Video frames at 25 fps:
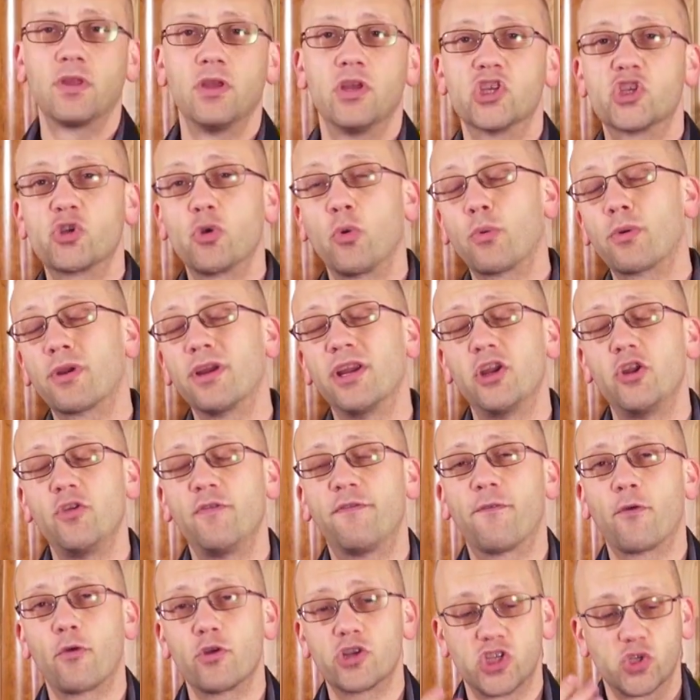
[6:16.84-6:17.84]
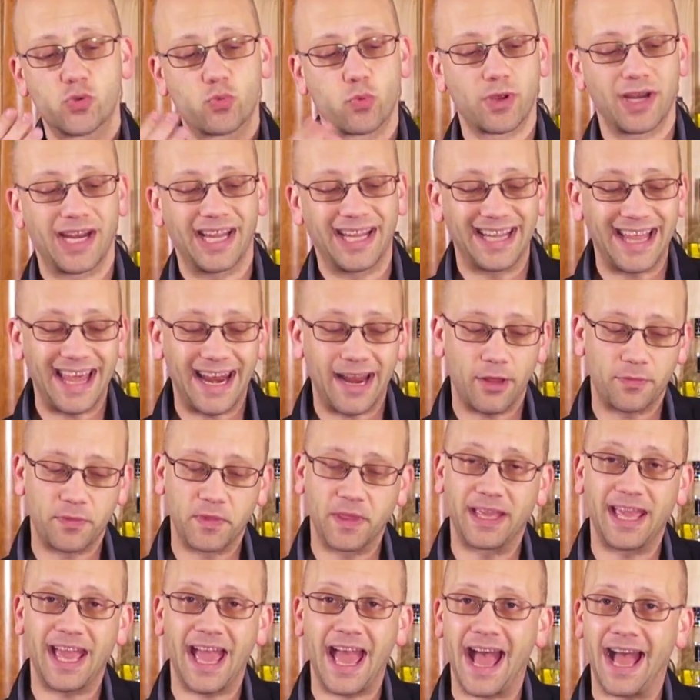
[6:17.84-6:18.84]
So what we're going to do first is we're going to let out the
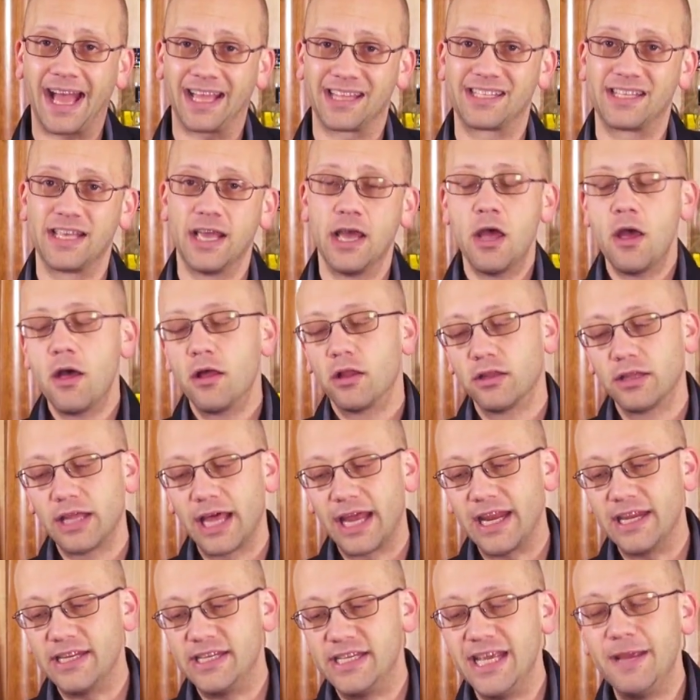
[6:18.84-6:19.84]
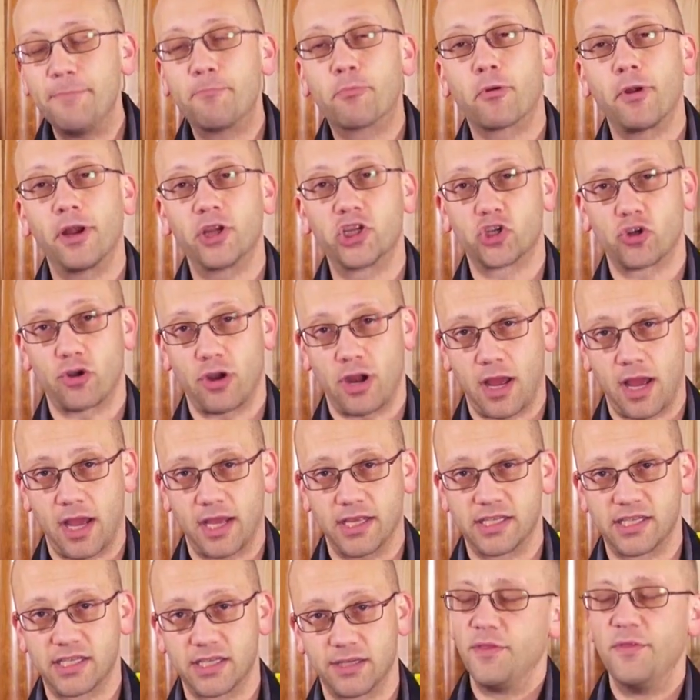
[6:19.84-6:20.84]
gas. Let it
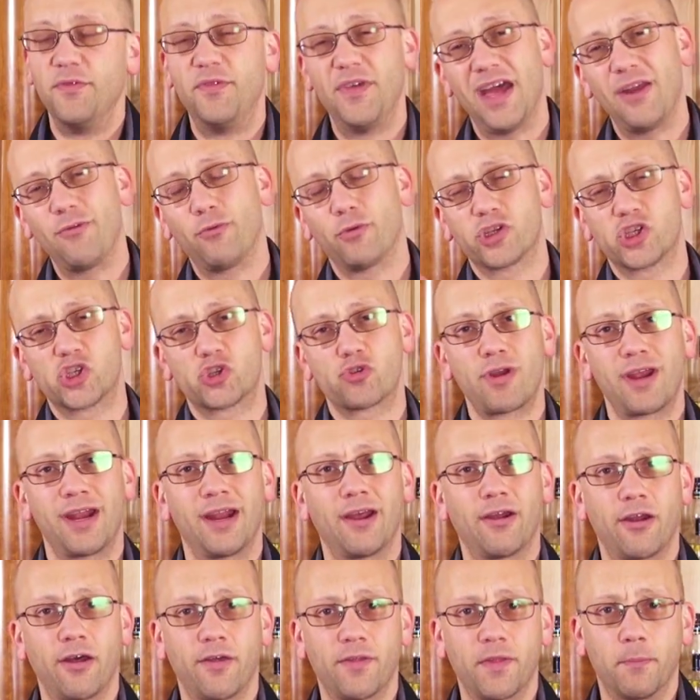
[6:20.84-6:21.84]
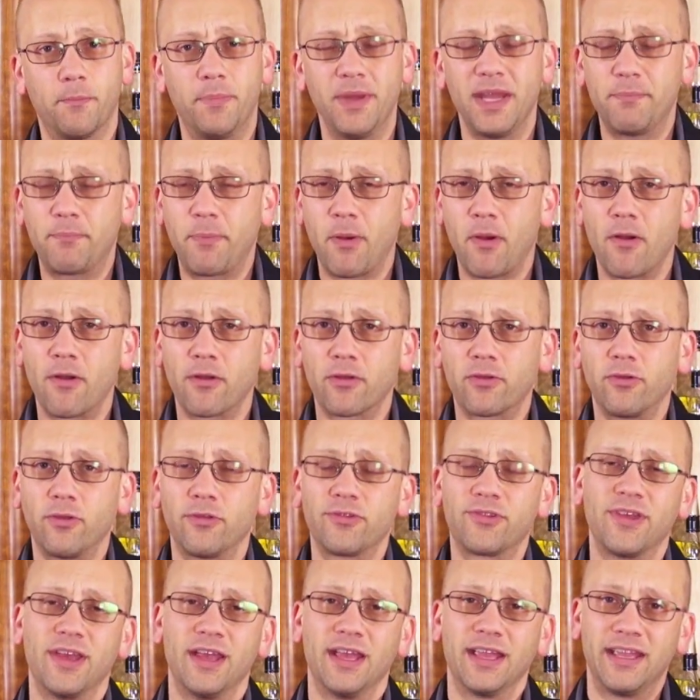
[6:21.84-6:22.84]
depressurize. Then we'll strain out all the big
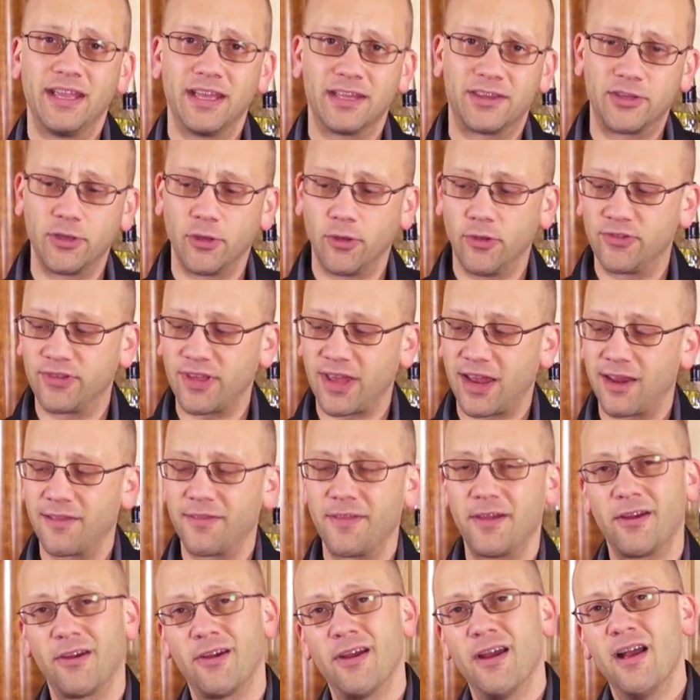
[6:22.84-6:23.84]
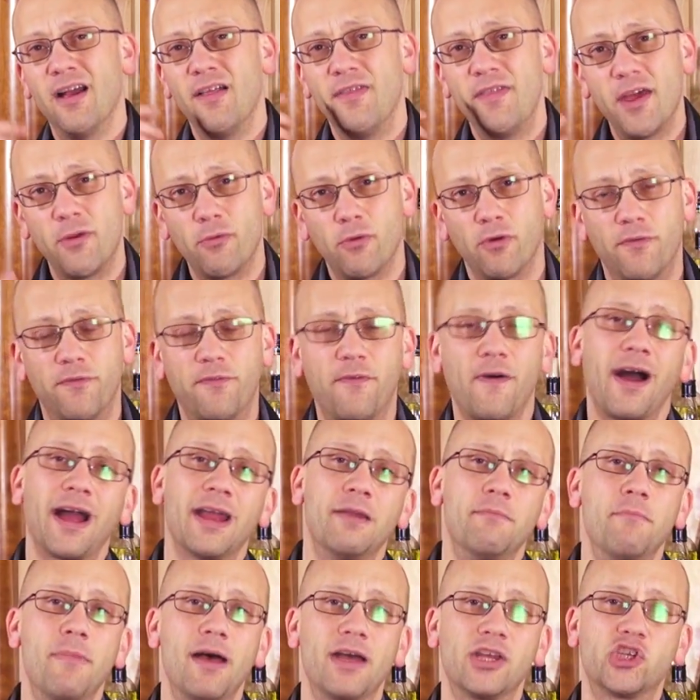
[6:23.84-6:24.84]
particles, get those out of there. Then we'll
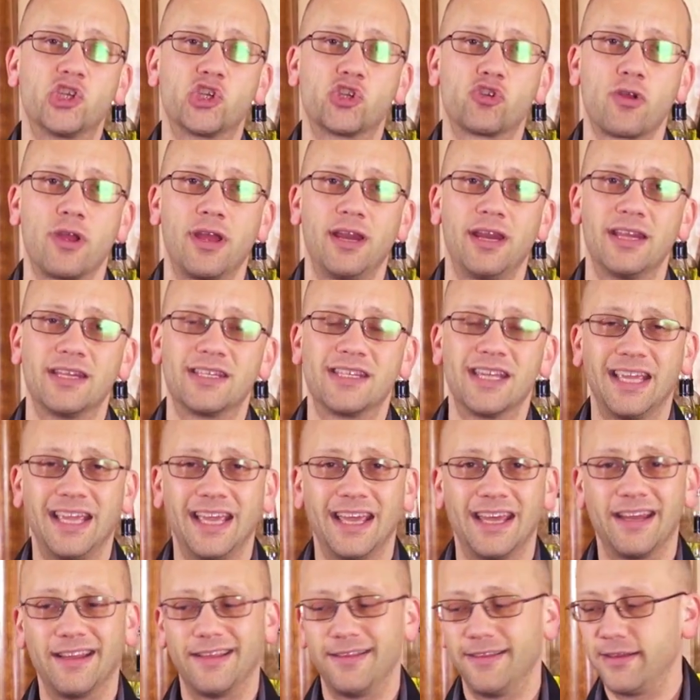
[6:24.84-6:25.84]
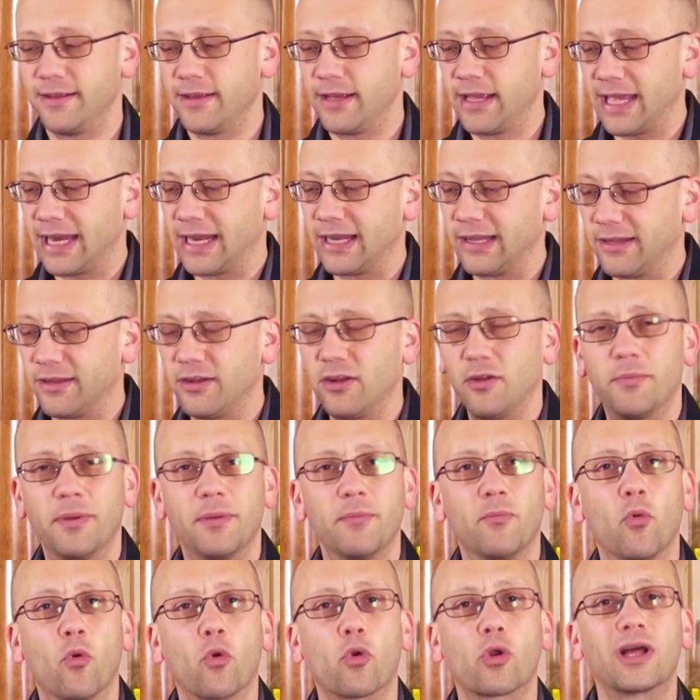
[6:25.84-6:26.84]
fine mesh strain it to get a little bit
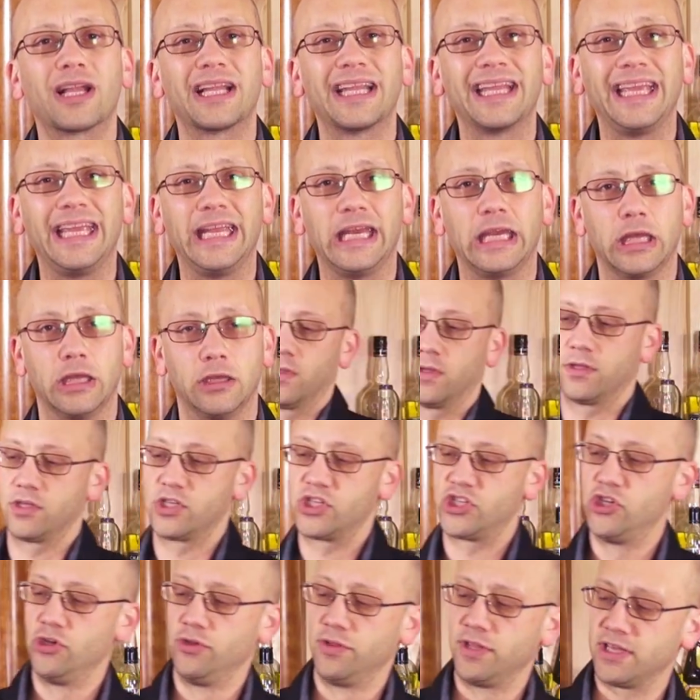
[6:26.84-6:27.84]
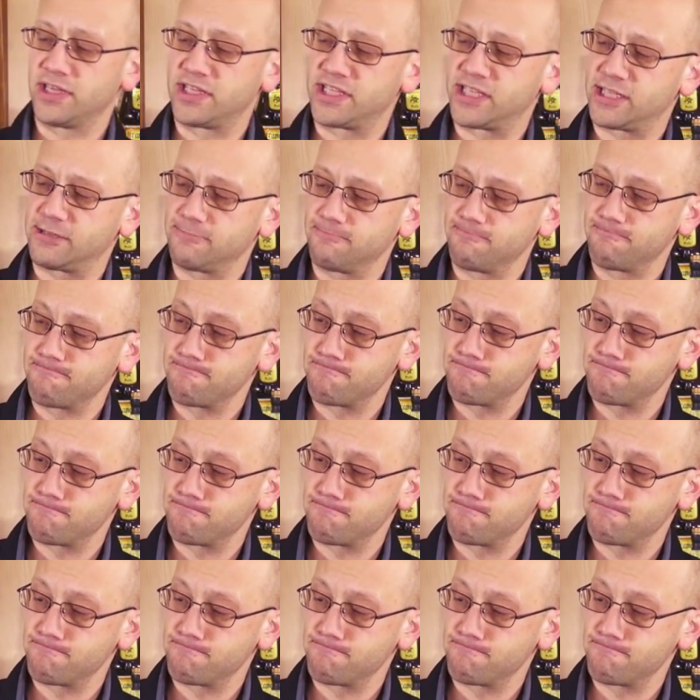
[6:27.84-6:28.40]
more clean. Let's do this.